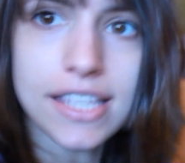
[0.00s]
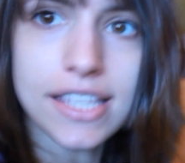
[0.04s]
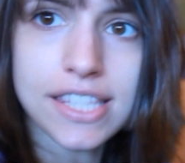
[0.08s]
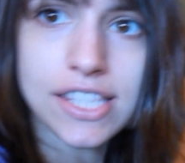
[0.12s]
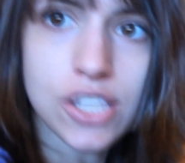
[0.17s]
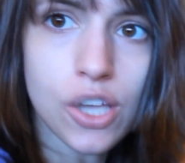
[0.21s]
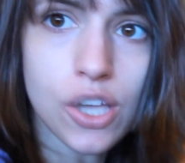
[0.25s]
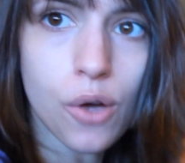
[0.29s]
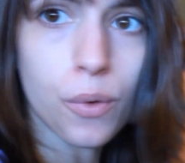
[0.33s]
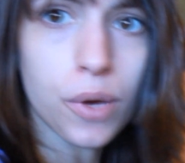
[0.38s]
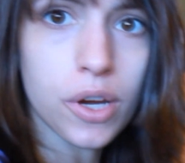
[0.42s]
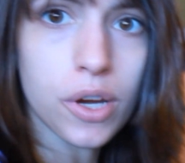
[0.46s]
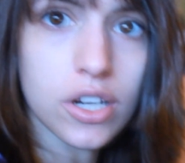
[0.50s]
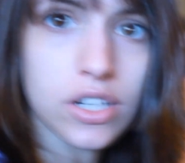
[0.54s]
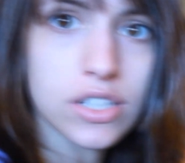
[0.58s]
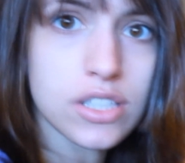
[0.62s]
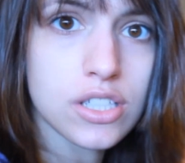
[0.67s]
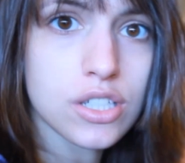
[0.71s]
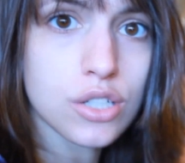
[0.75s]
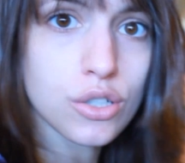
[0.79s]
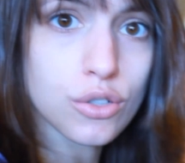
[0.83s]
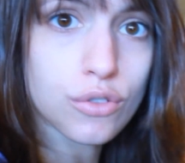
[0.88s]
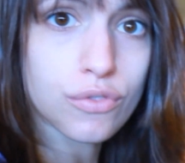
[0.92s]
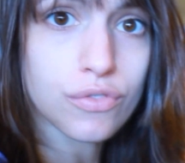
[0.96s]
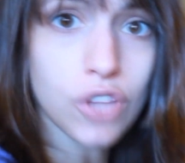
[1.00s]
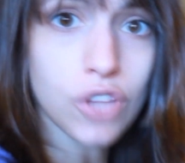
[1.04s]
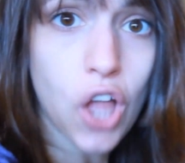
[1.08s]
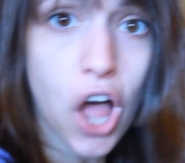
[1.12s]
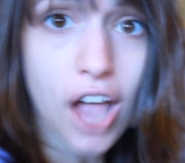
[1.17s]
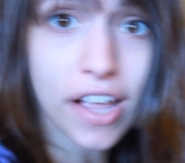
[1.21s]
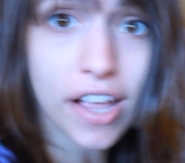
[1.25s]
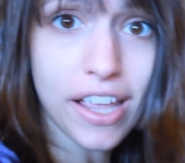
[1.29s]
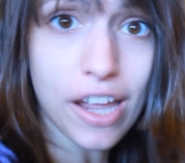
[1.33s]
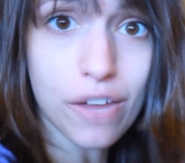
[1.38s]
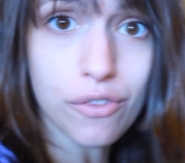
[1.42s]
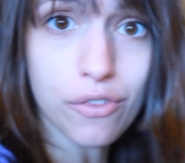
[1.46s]
It's so weird to
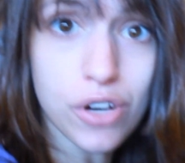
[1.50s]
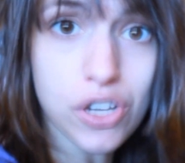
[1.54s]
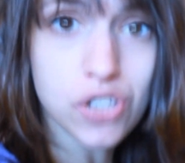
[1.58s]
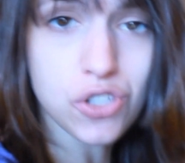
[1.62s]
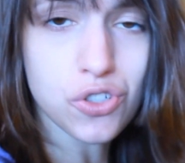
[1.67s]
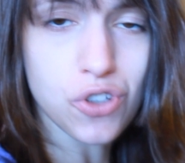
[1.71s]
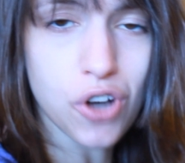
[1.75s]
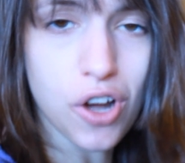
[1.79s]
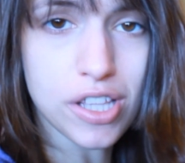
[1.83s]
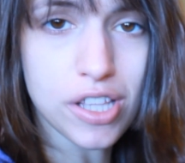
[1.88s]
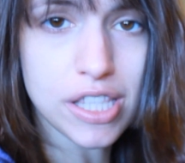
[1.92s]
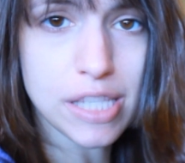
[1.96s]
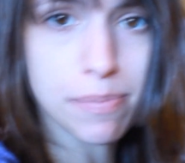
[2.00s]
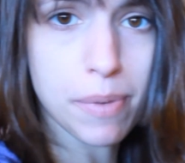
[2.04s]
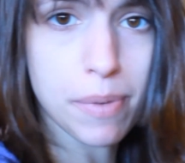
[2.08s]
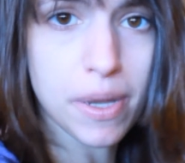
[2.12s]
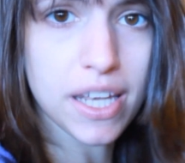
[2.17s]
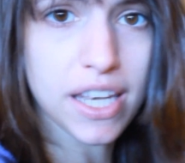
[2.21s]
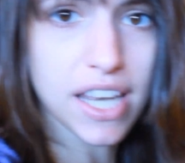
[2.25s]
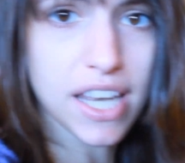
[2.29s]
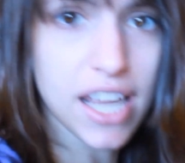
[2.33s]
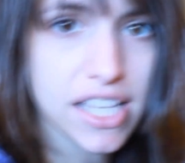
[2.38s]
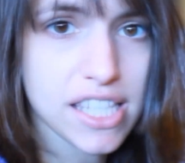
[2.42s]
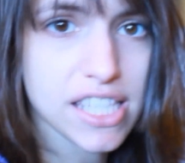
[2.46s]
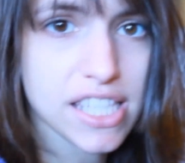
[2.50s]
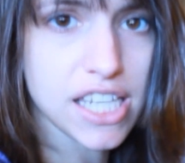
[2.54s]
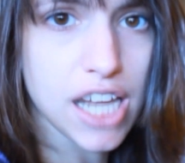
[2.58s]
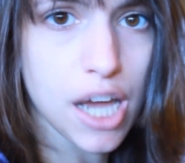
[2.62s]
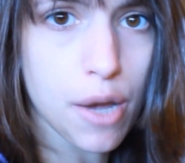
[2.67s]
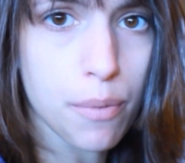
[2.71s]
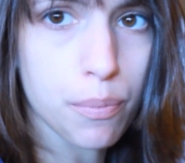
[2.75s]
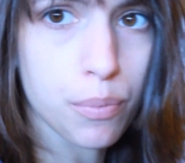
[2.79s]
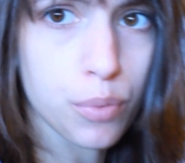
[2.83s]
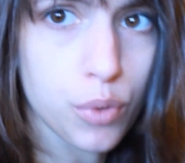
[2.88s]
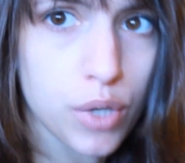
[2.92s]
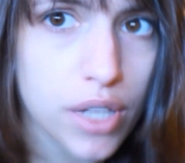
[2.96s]
vlog at restaurants, but next
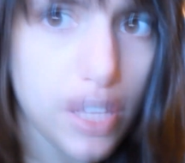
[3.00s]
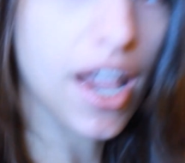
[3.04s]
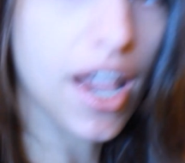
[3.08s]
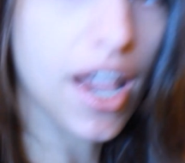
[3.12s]
up we